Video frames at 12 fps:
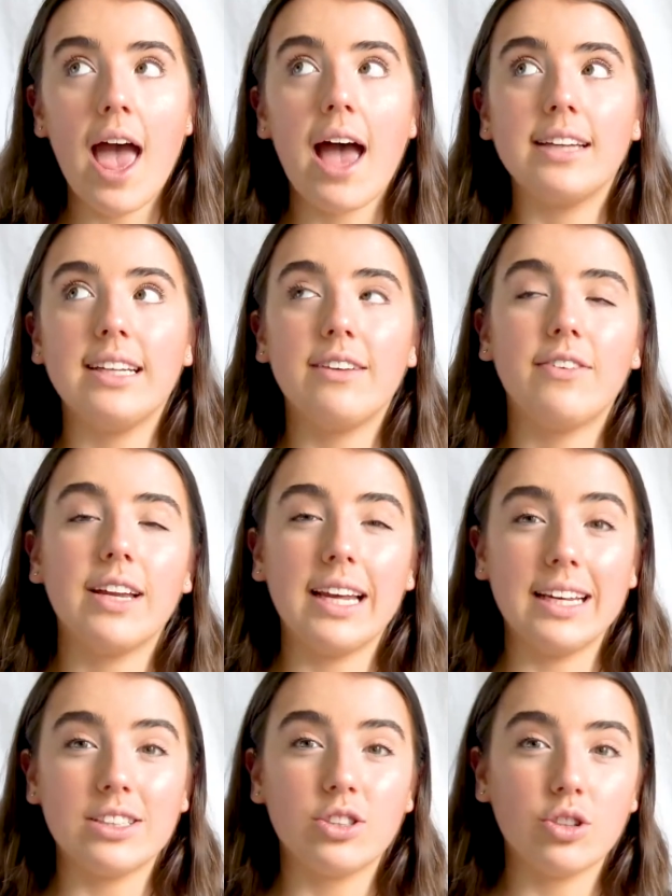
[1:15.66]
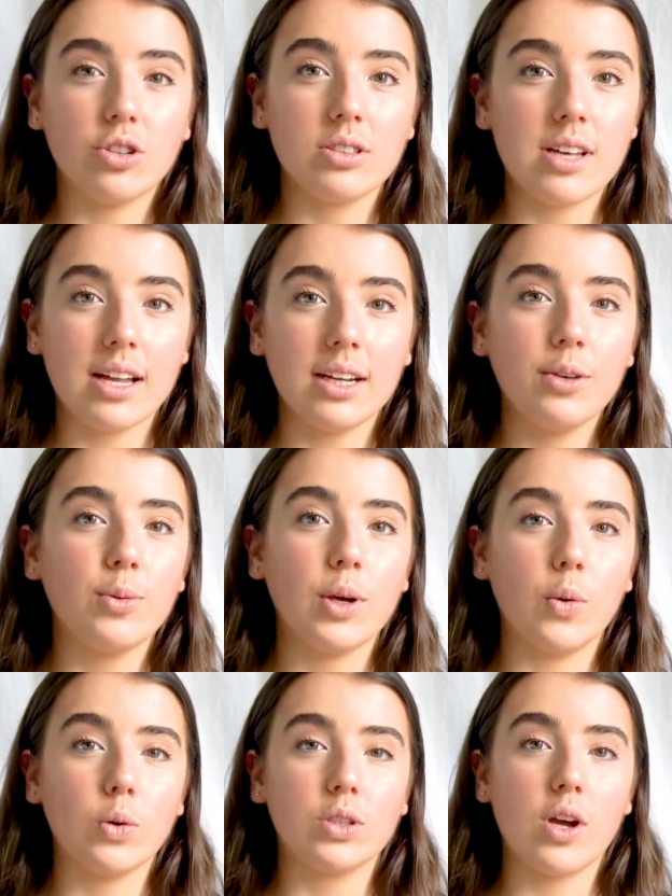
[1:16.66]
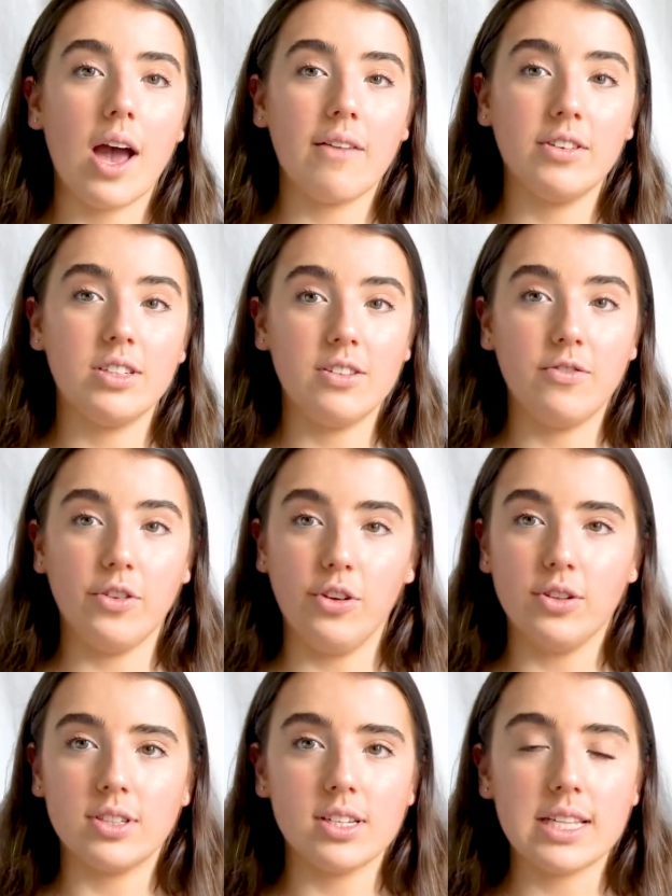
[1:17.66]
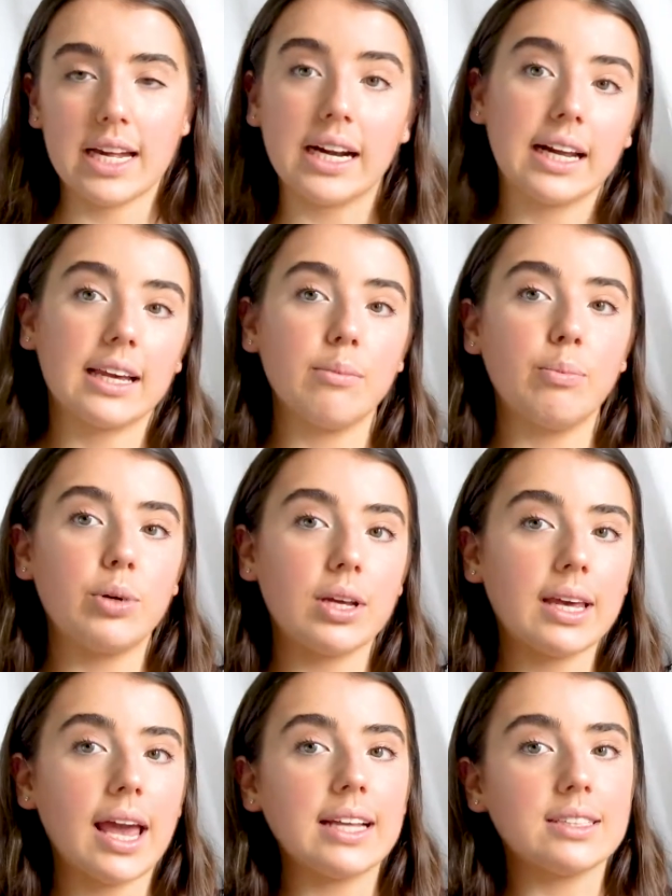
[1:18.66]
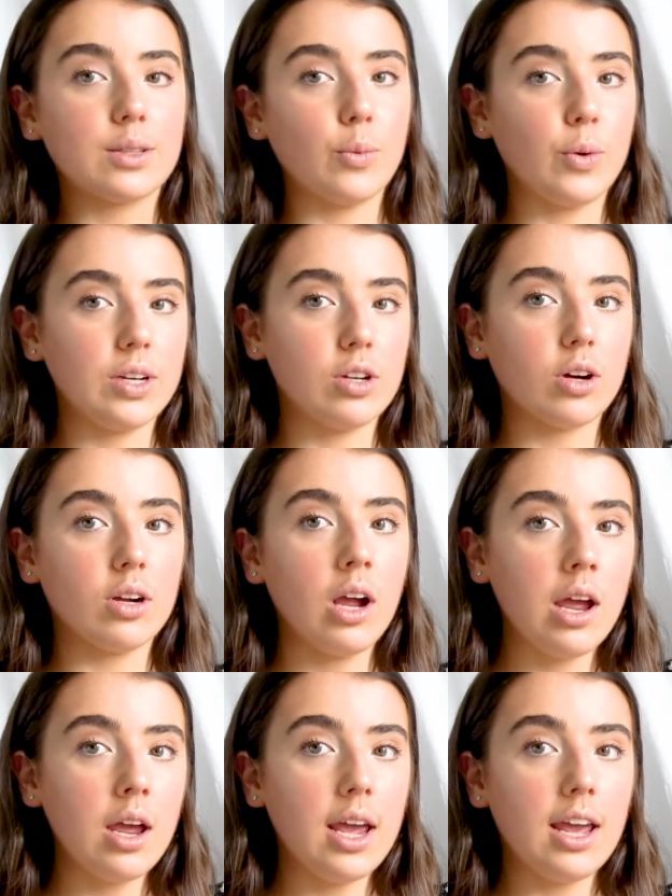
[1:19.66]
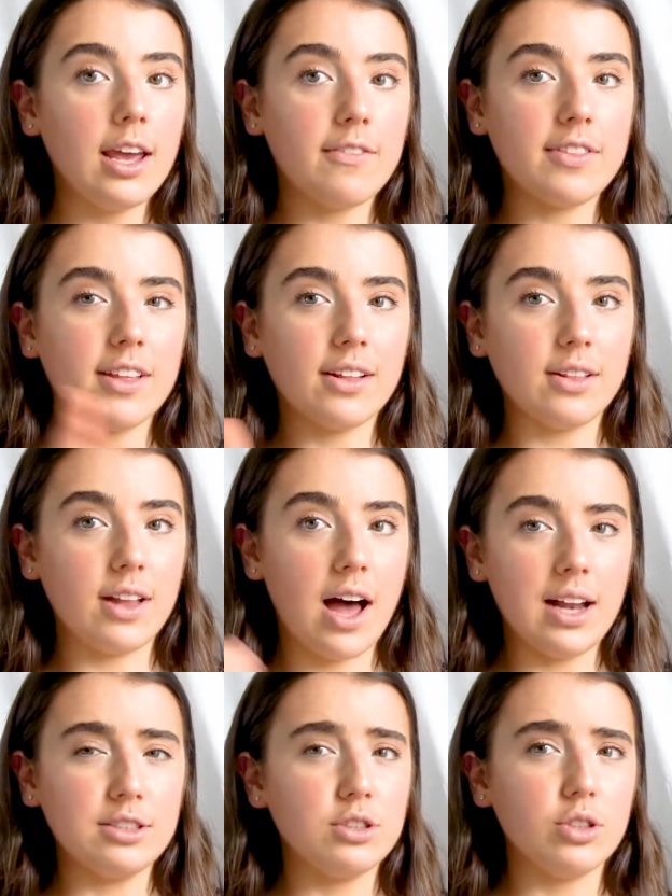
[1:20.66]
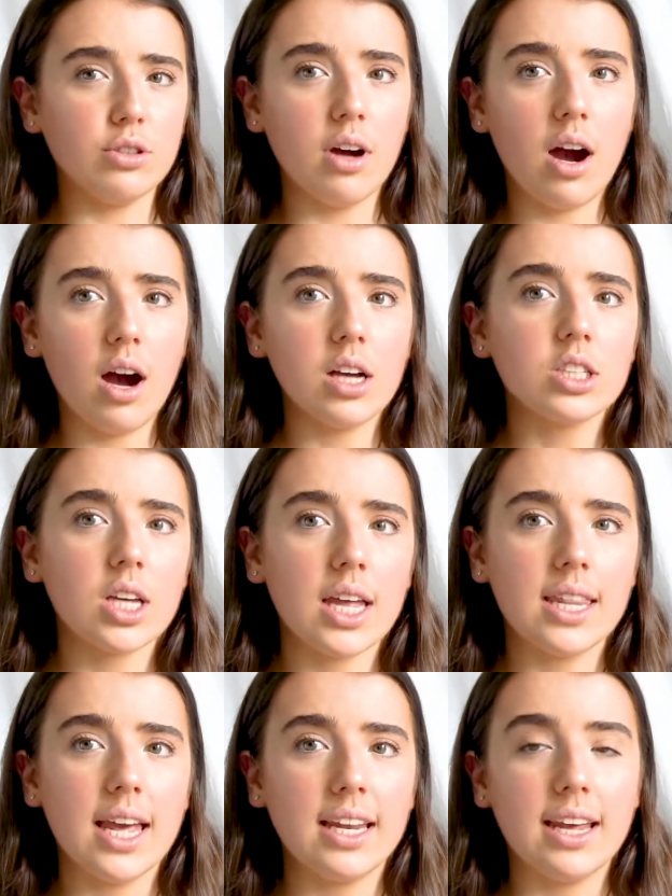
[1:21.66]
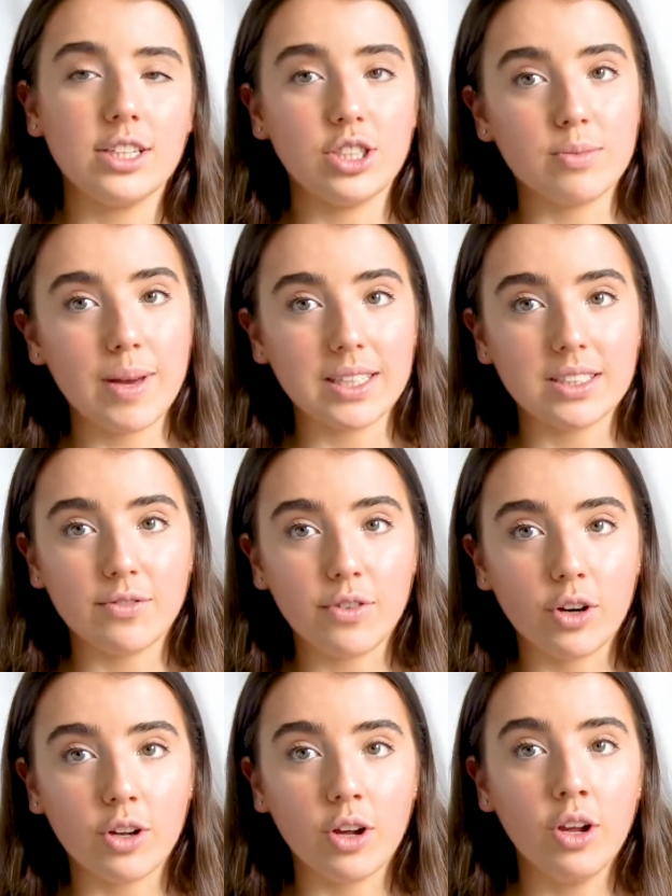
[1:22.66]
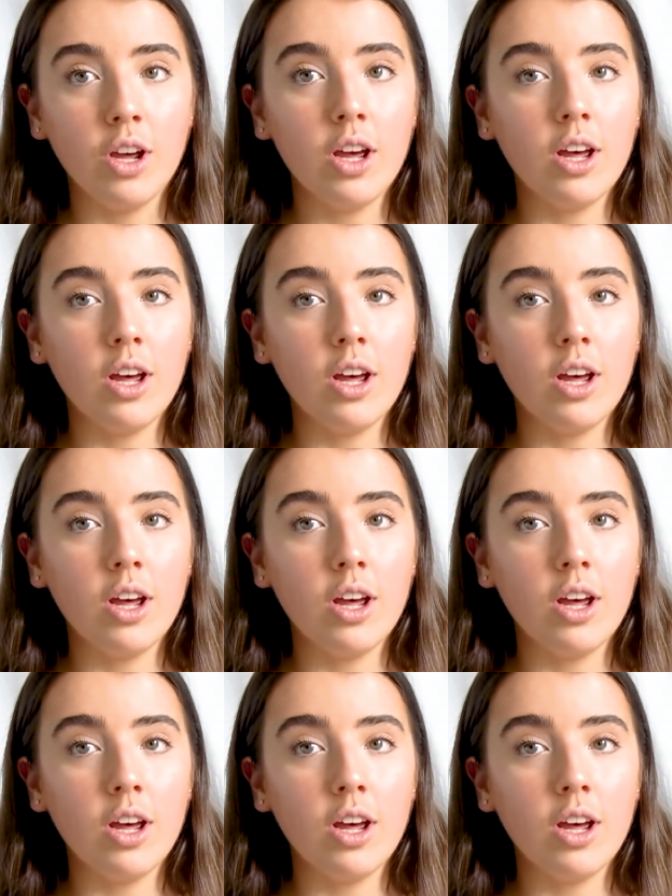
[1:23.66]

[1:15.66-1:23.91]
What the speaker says: And if it is too sunny, we also have a diffuser that I can put against the window if the light is too harsh, and then it just makes the photo